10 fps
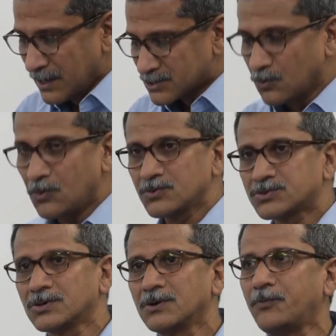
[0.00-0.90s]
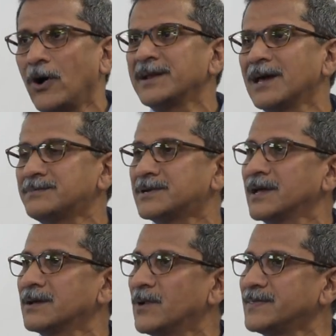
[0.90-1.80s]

So, so the point I'm saying,